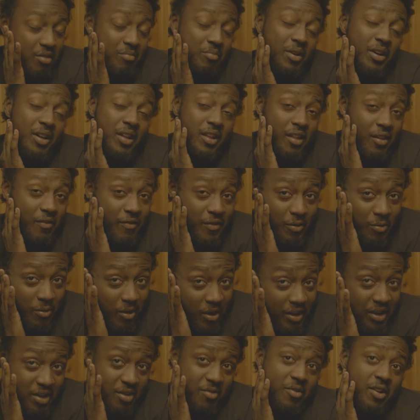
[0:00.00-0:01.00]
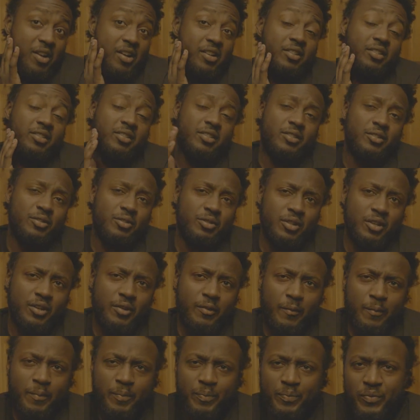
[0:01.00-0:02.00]
But if it worked, it worked. So you know,
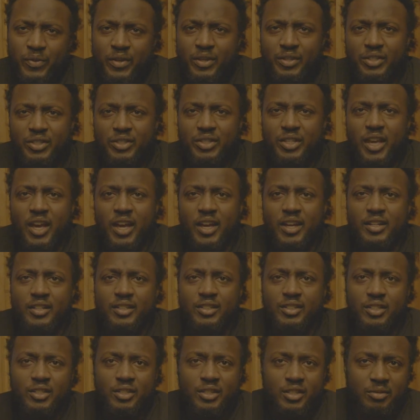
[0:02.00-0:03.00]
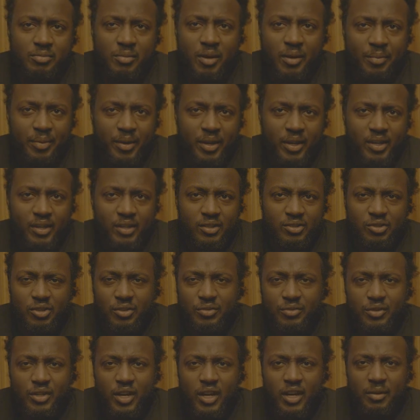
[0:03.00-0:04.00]
just say out here, you know, this is my page. Or
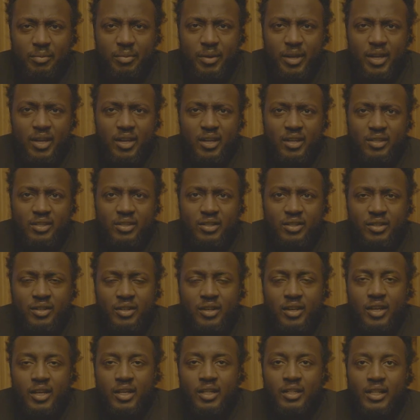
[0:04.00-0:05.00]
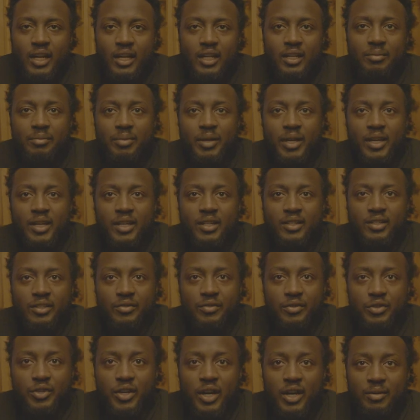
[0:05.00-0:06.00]
if you got a badge, not a badge. If
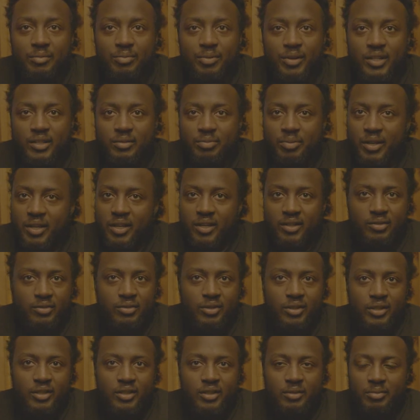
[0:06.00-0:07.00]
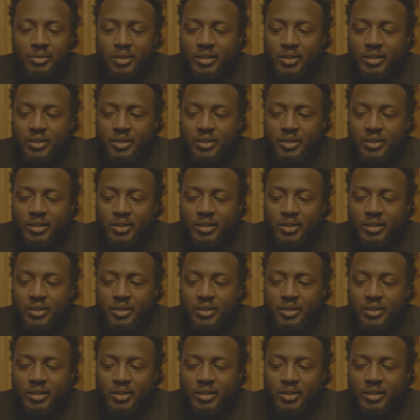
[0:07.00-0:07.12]
you got a press pass, you good.